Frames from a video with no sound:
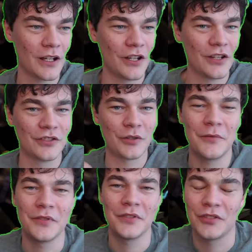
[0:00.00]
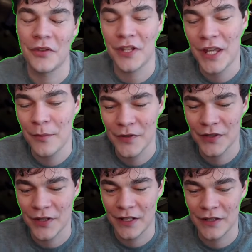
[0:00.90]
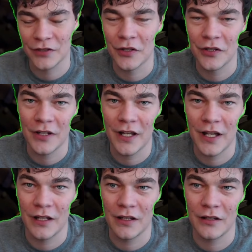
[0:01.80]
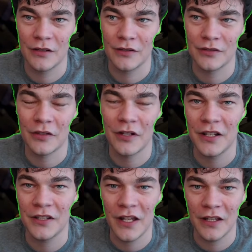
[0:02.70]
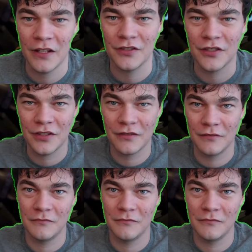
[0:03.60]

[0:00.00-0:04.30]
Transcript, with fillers: So he, so the game was like start, start at a ten and just,